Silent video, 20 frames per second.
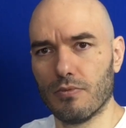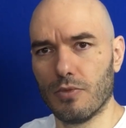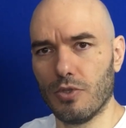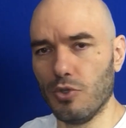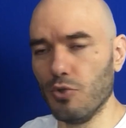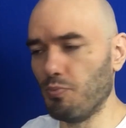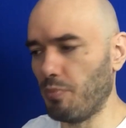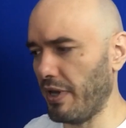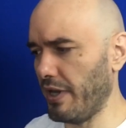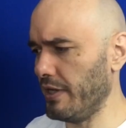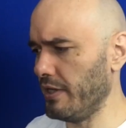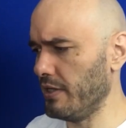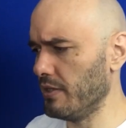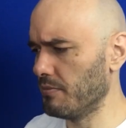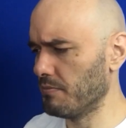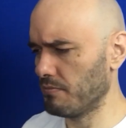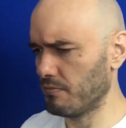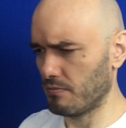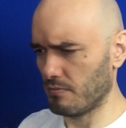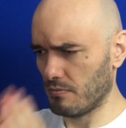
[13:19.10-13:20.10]
you pay
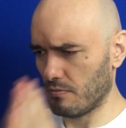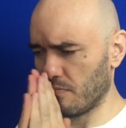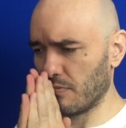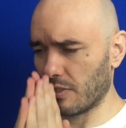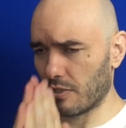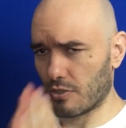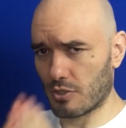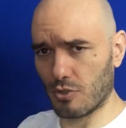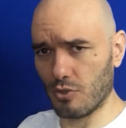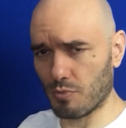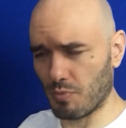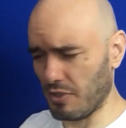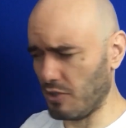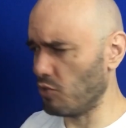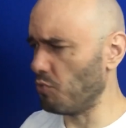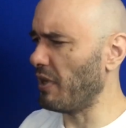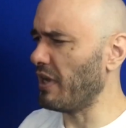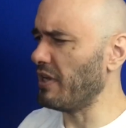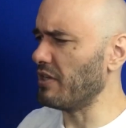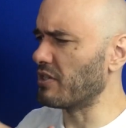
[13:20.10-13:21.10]

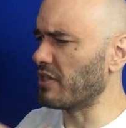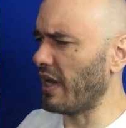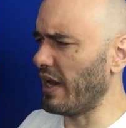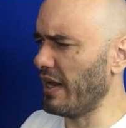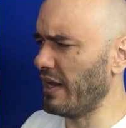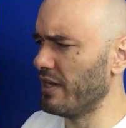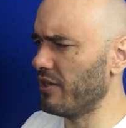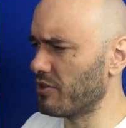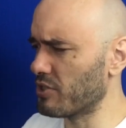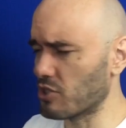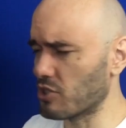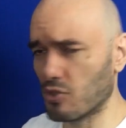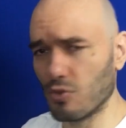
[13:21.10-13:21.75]
tithes